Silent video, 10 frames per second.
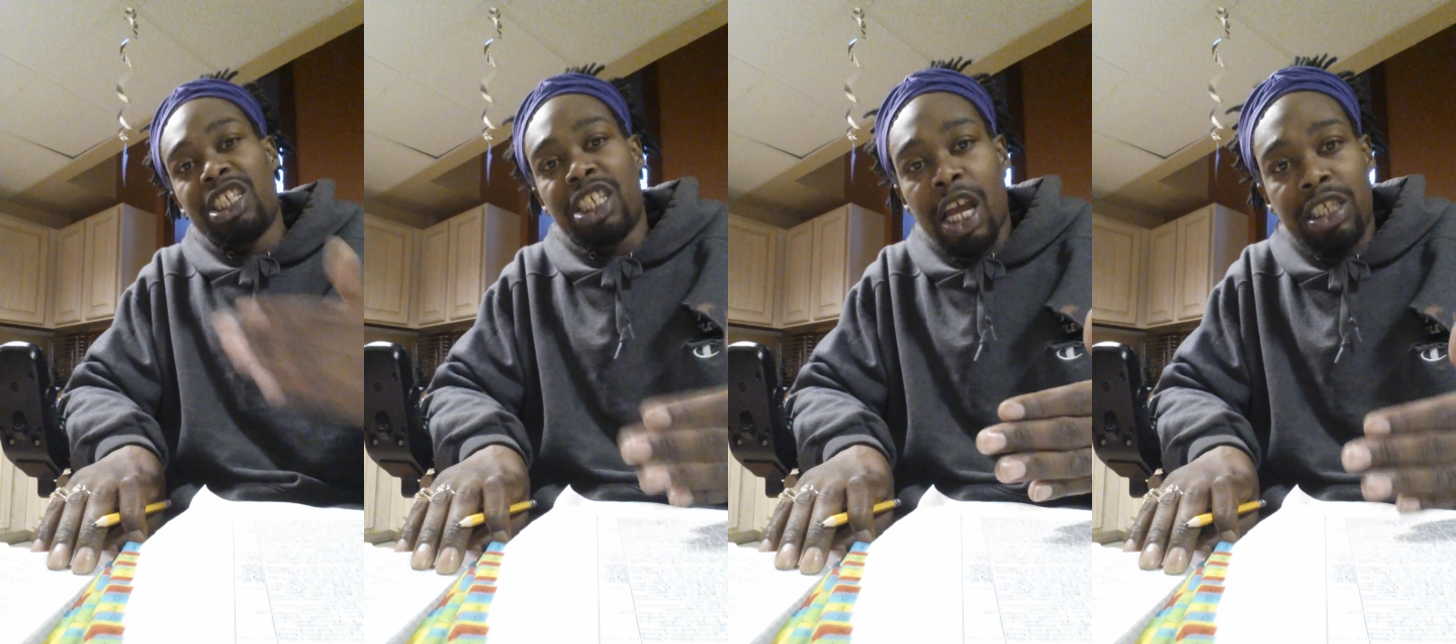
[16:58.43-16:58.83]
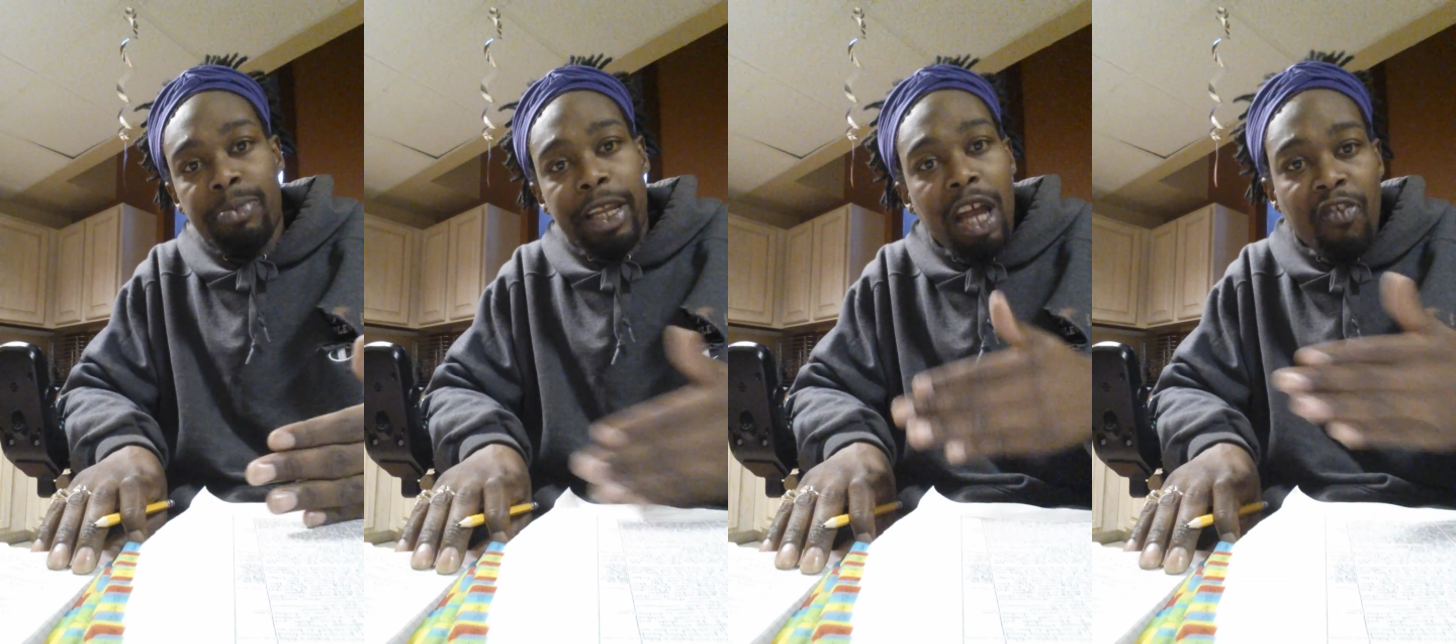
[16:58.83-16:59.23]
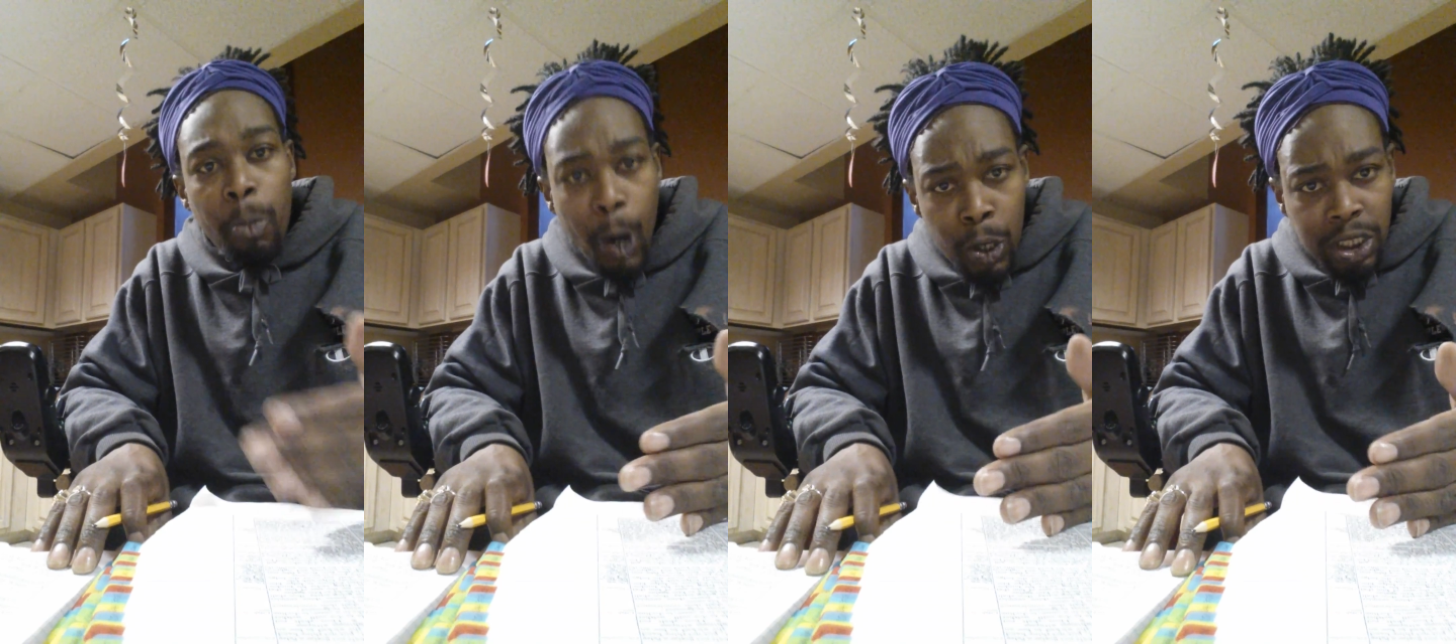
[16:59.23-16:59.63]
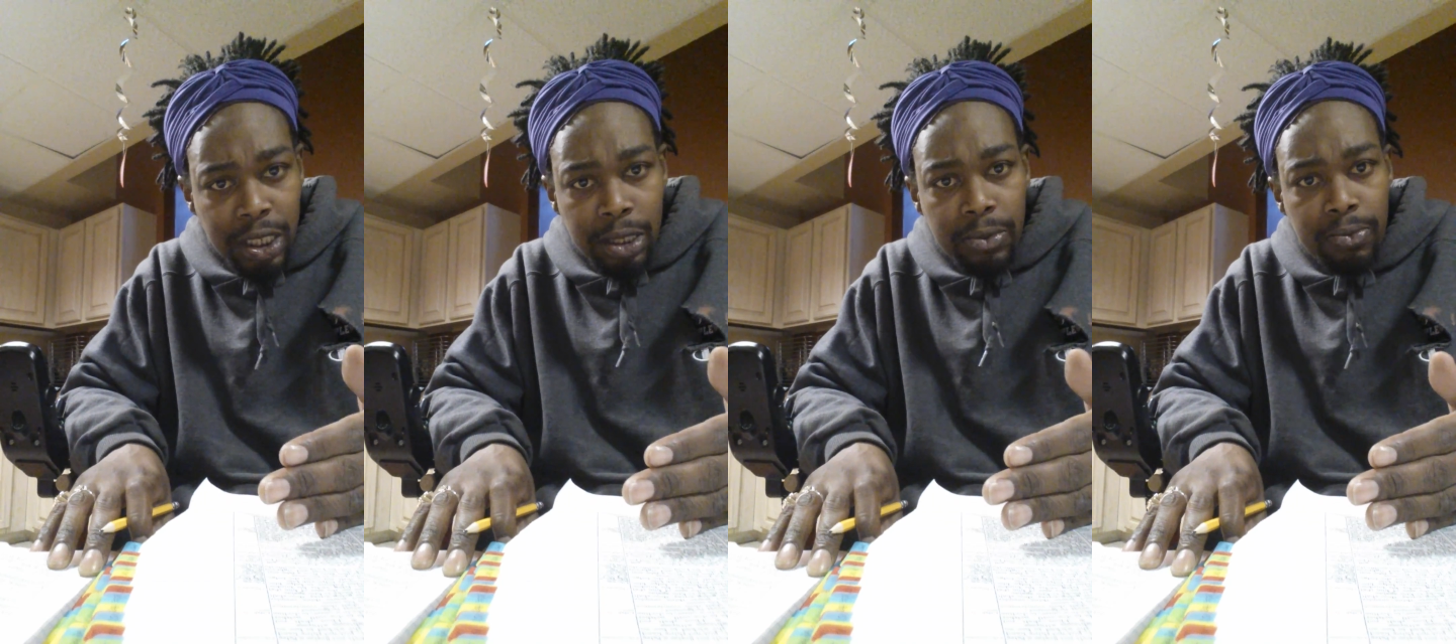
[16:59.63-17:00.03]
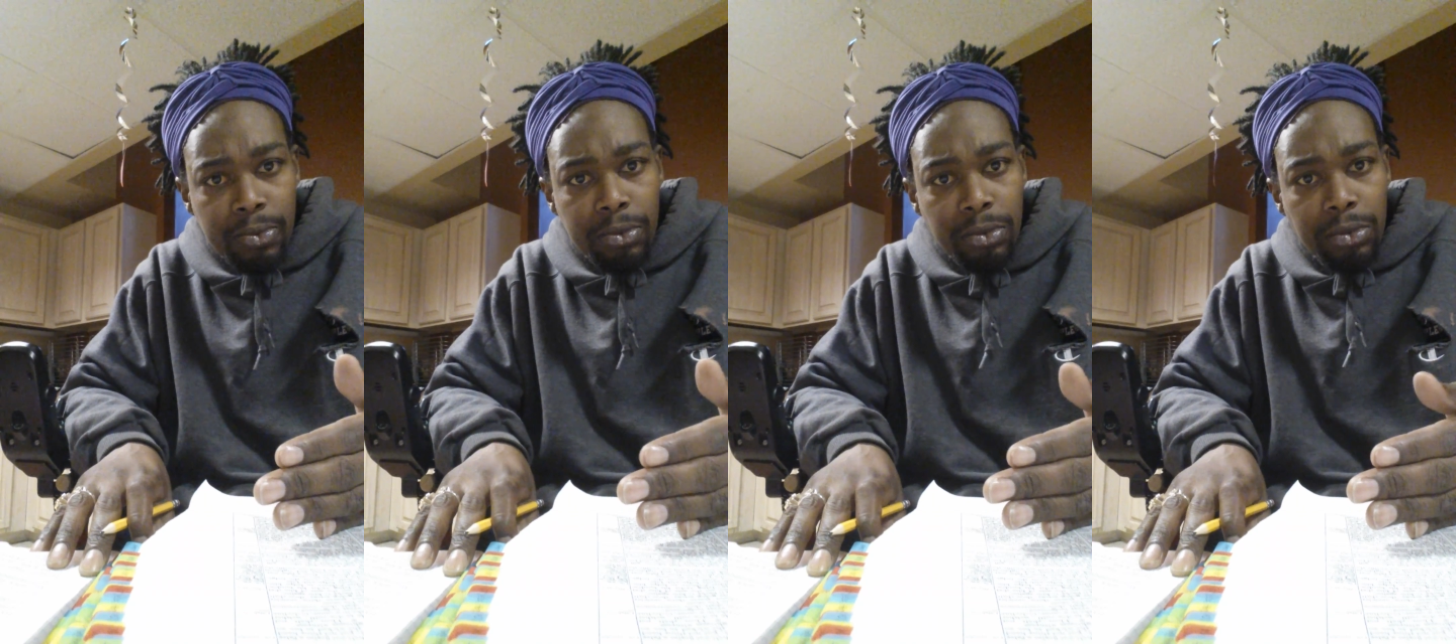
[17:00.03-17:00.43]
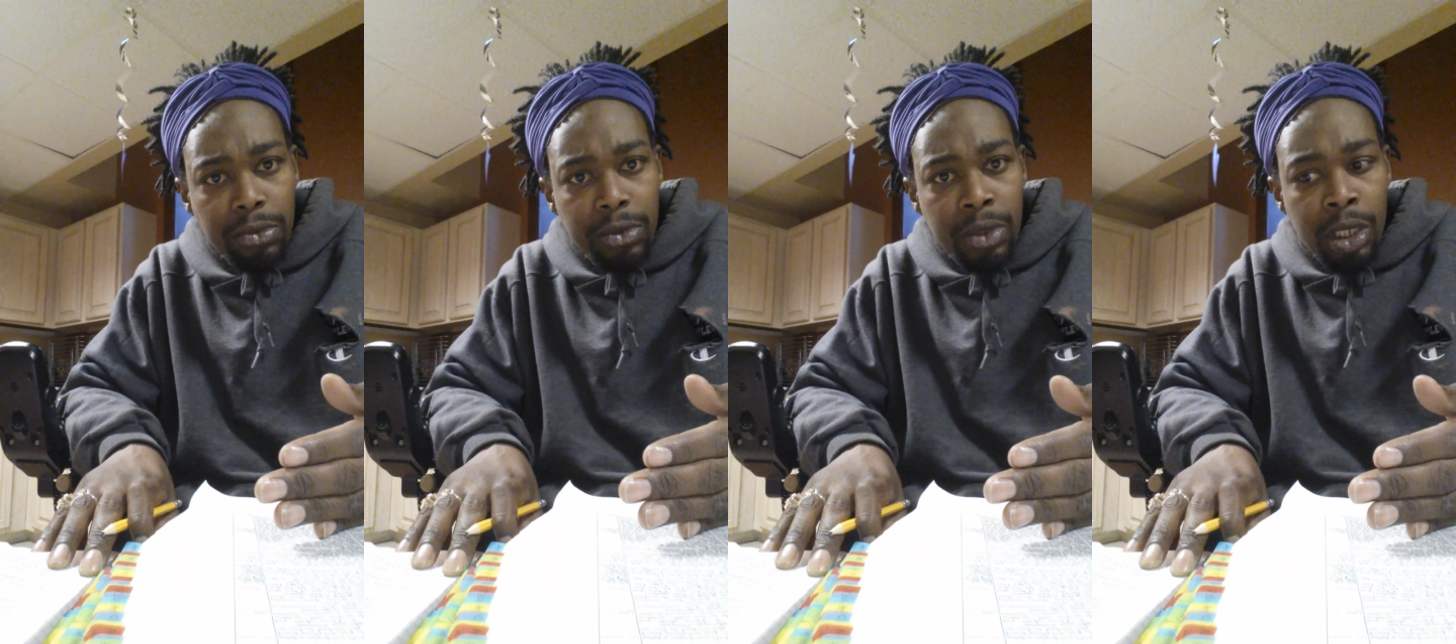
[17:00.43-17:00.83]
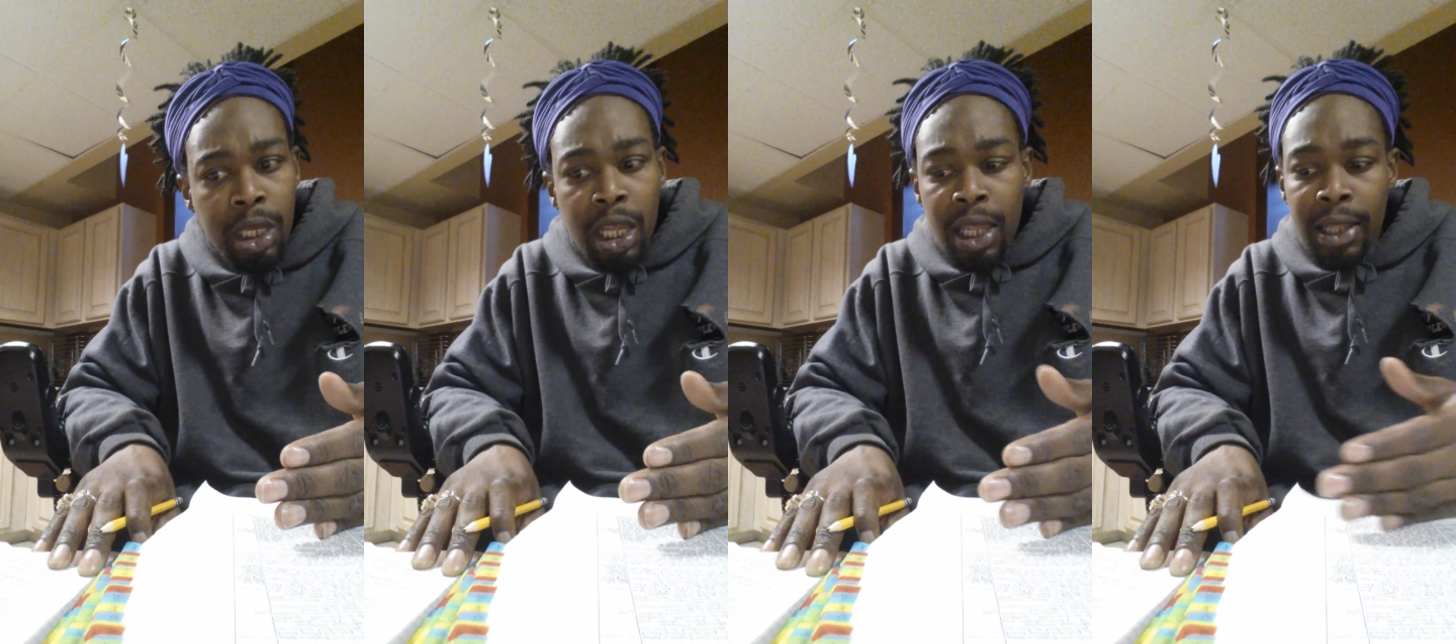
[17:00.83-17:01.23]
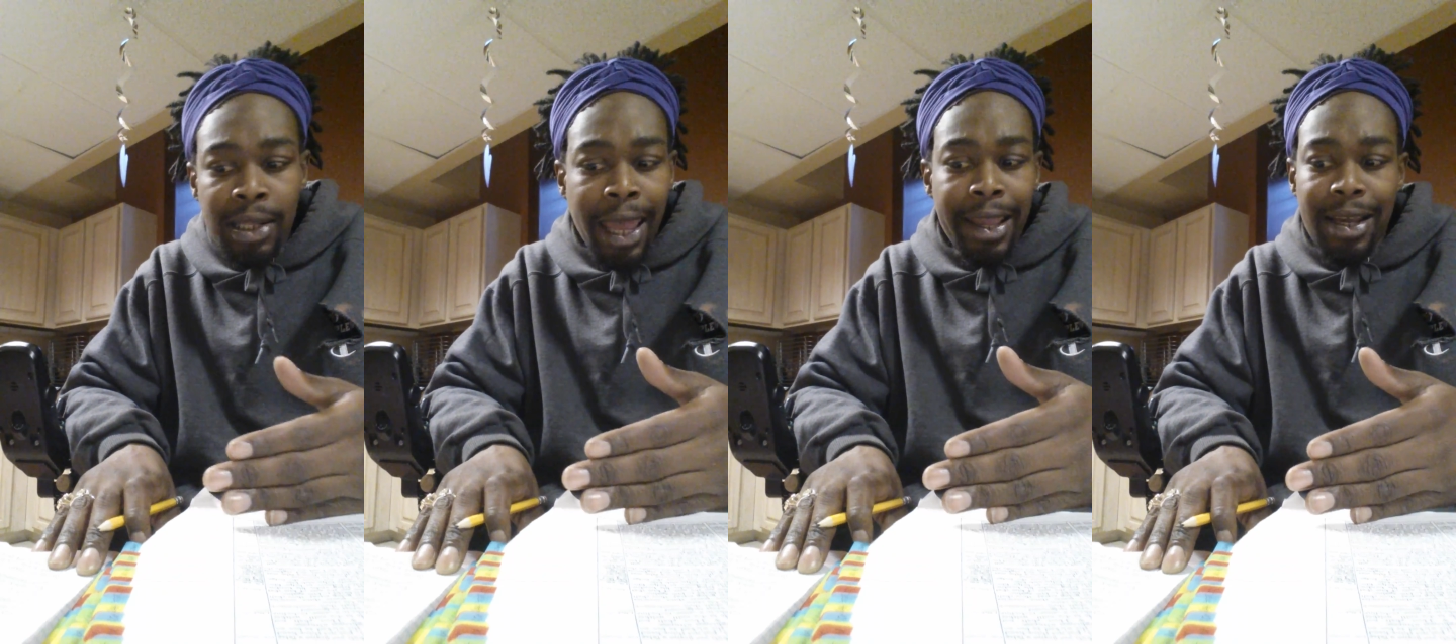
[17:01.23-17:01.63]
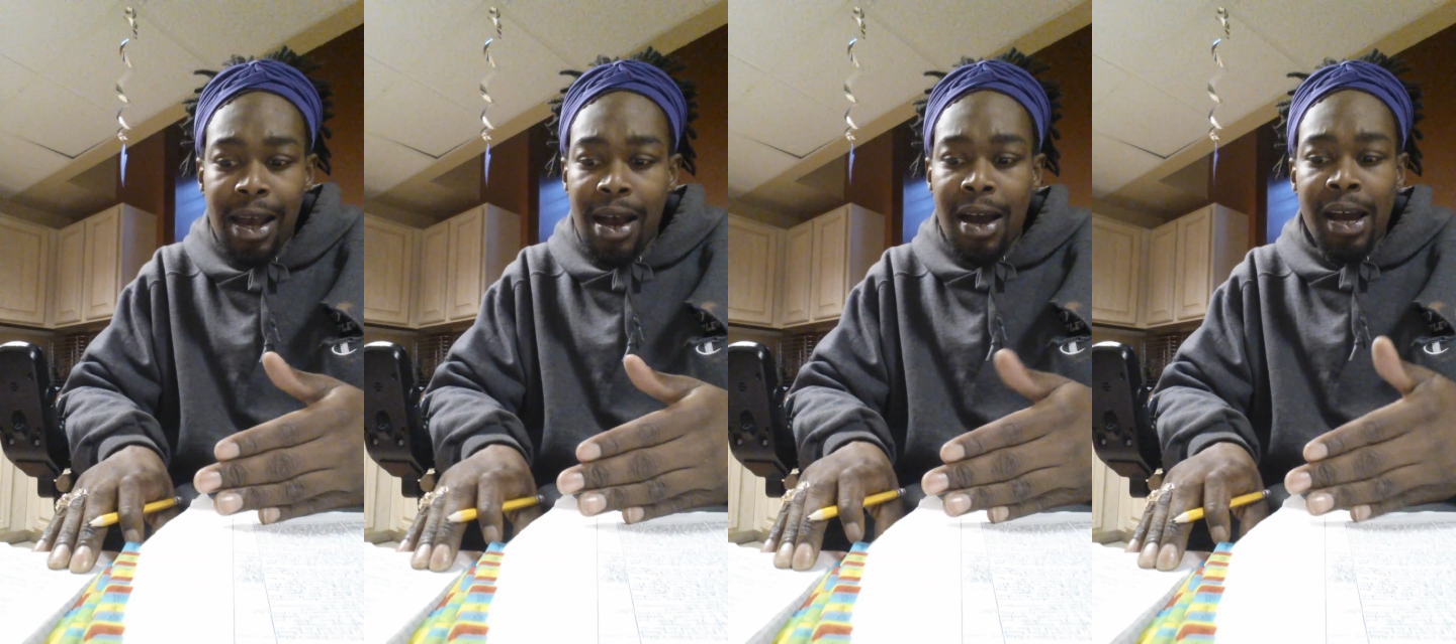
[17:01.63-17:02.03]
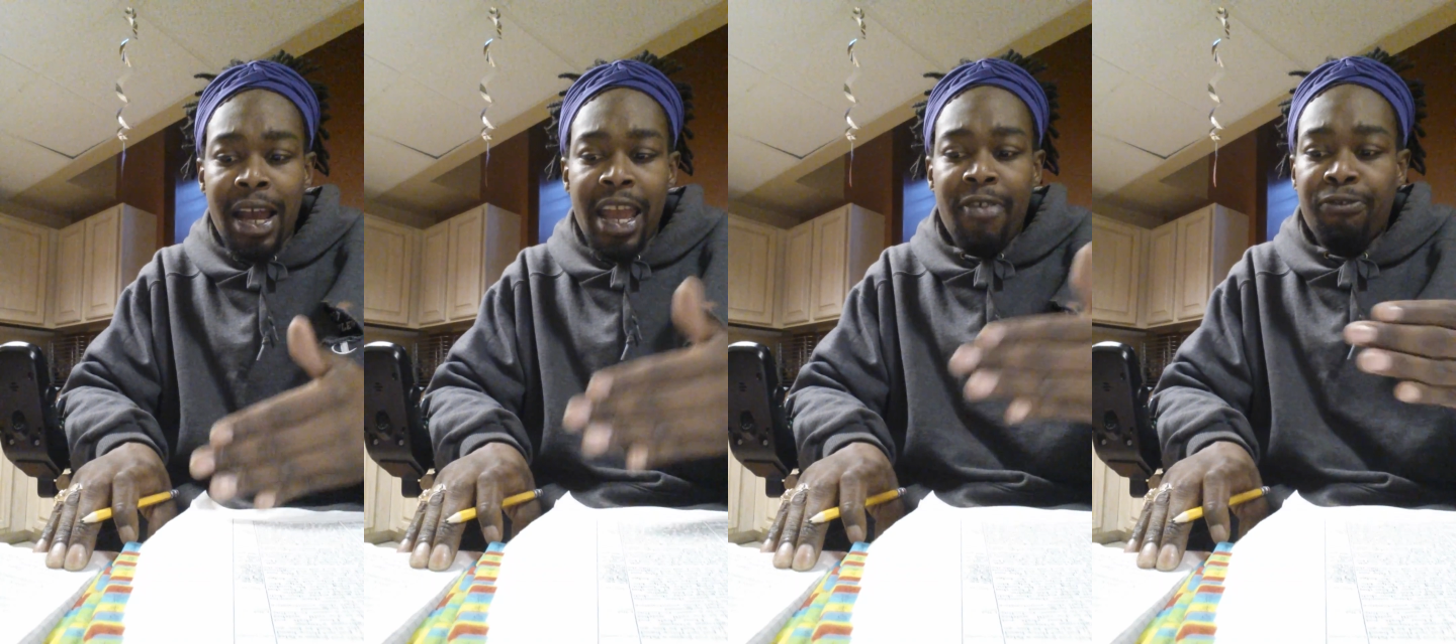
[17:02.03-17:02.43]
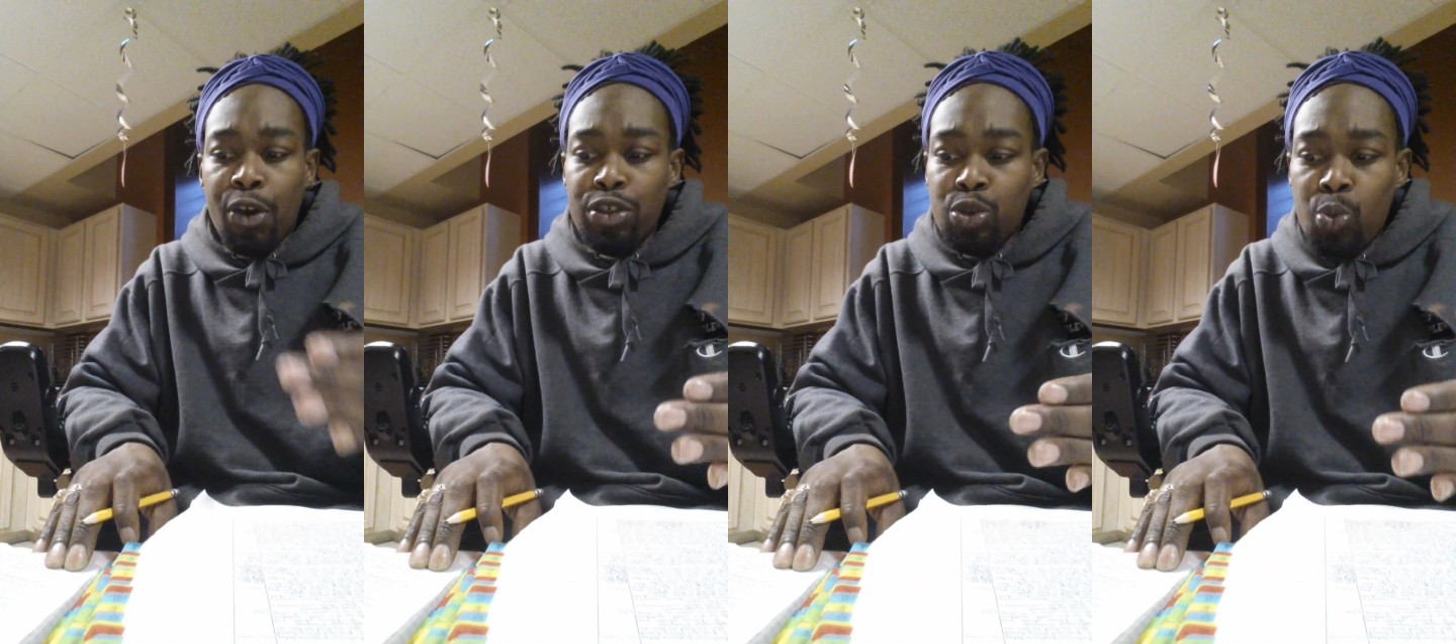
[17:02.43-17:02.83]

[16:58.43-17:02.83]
judgment of a person. Like in verse